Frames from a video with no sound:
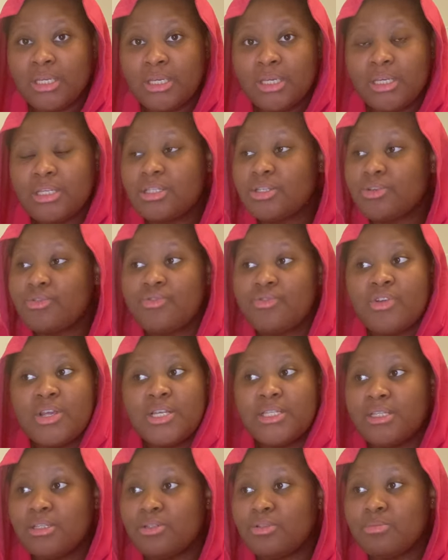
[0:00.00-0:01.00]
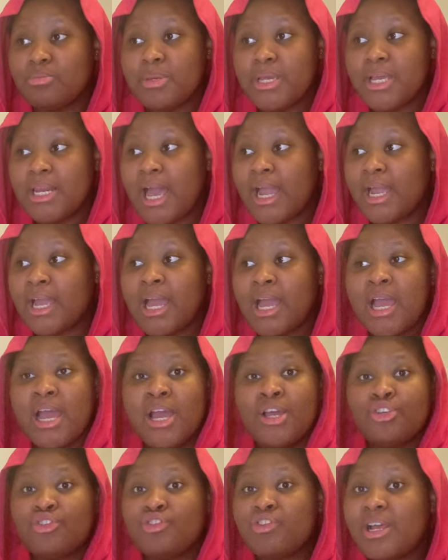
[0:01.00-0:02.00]
It's crazy to me. Like,
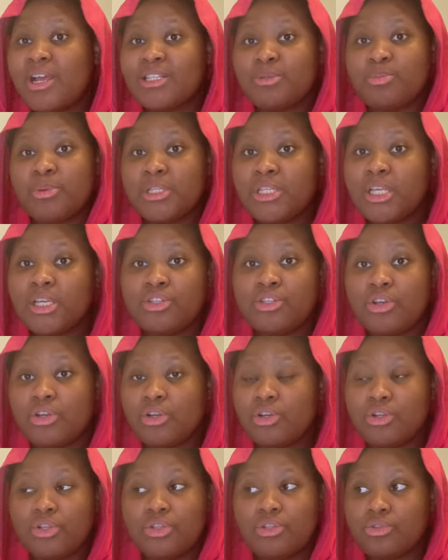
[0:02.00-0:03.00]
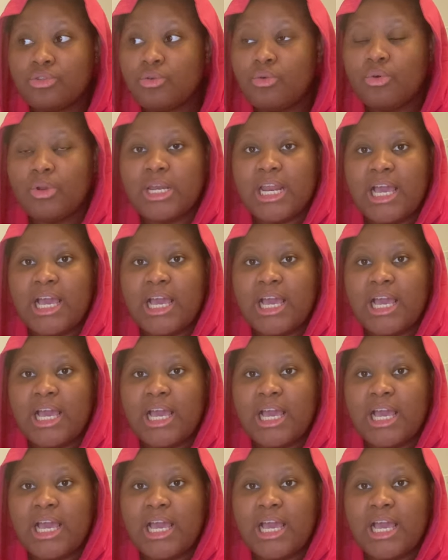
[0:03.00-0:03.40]
transportation on its own.